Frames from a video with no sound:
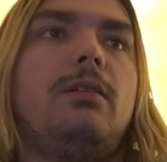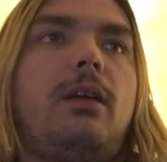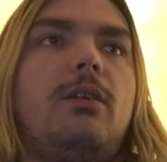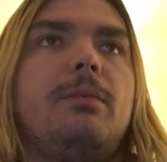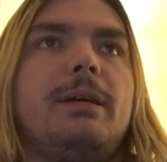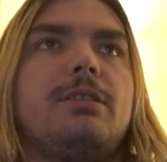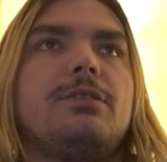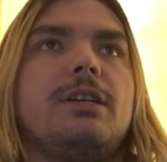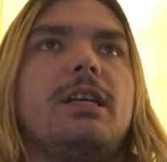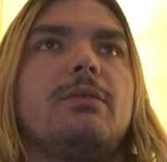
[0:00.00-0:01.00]
going back to
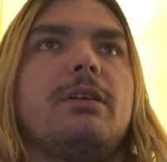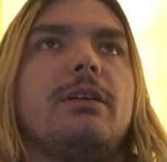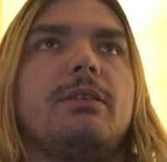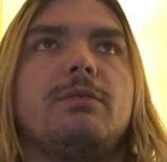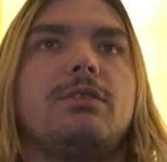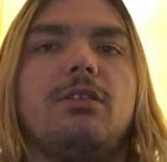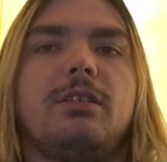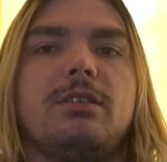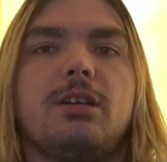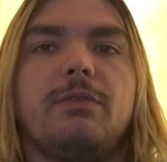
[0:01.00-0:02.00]
January, started
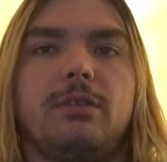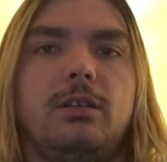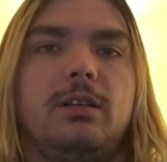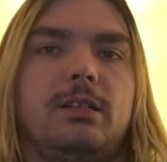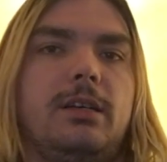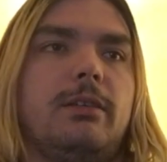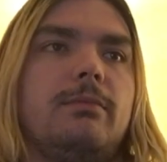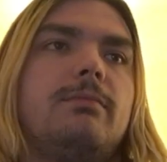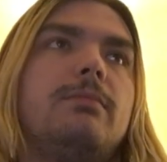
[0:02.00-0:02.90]
things off in a lockdown.